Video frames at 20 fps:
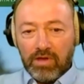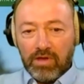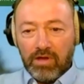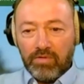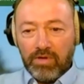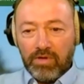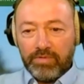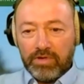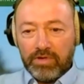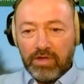
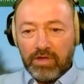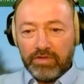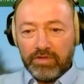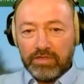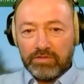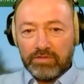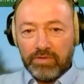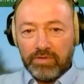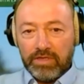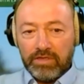our webinar
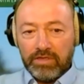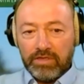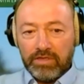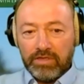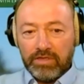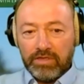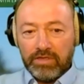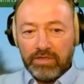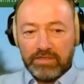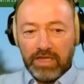this week are
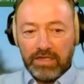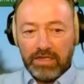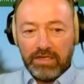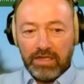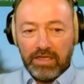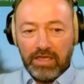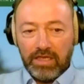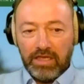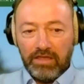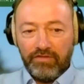the 10
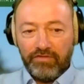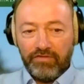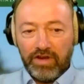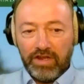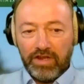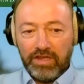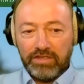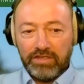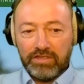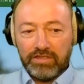key
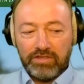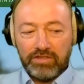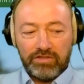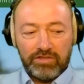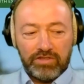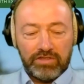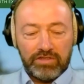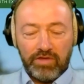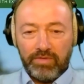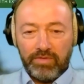phrases you
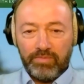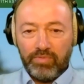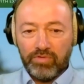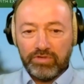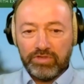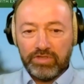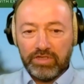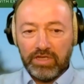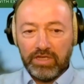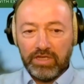should know in
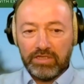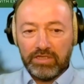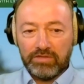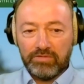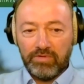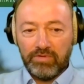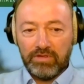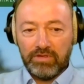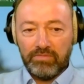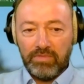Portuguese
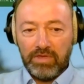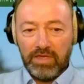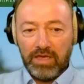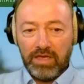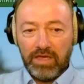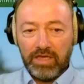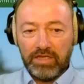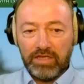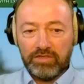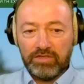with Mia
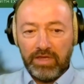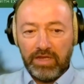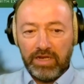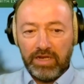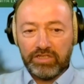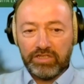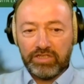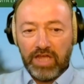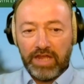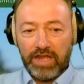
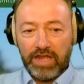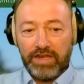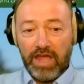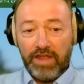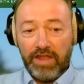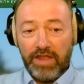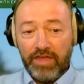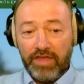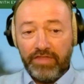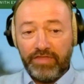Esmeriz. And
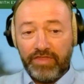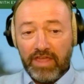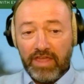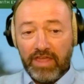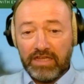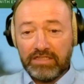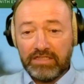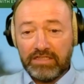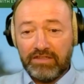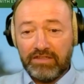I think
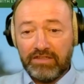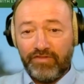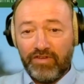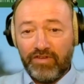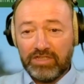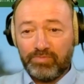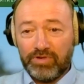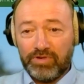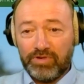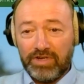that's the
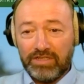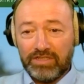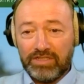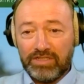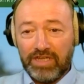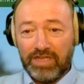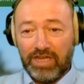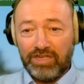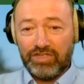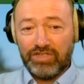first
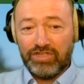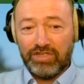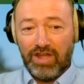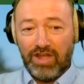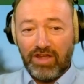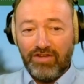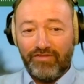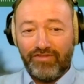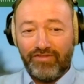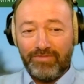pronunciation
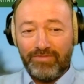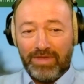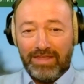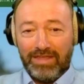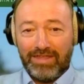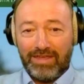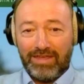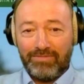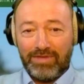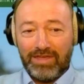note for me
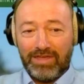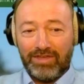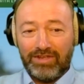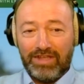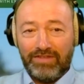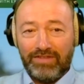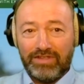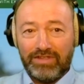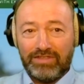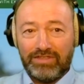there, Mia. Good
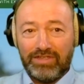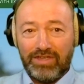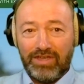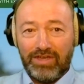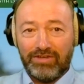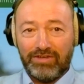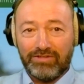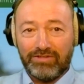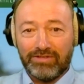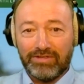evening to
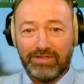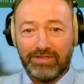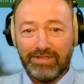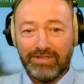you.